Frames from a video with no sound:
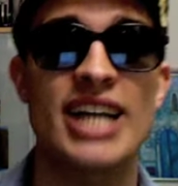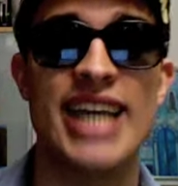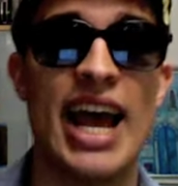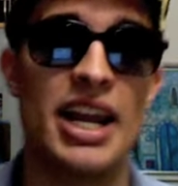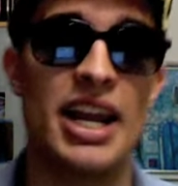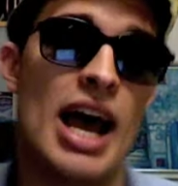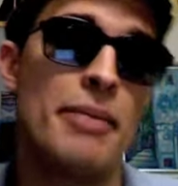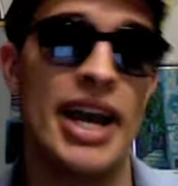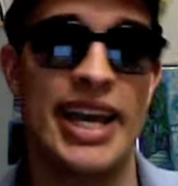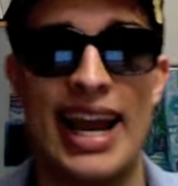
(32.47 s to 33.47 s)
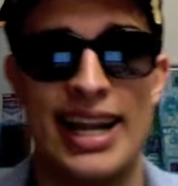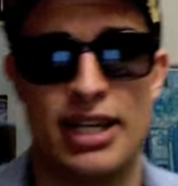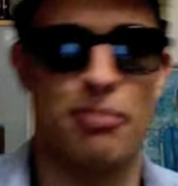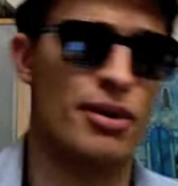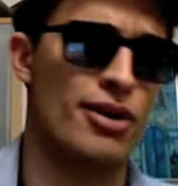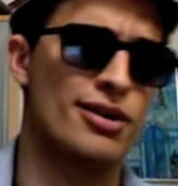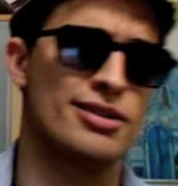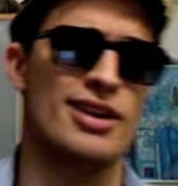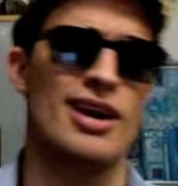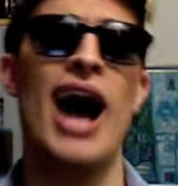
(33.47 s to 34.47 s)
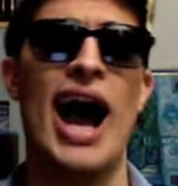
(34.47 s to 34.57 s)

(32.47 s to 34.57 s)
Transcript: Talent. I'm not gallant to birds, nah.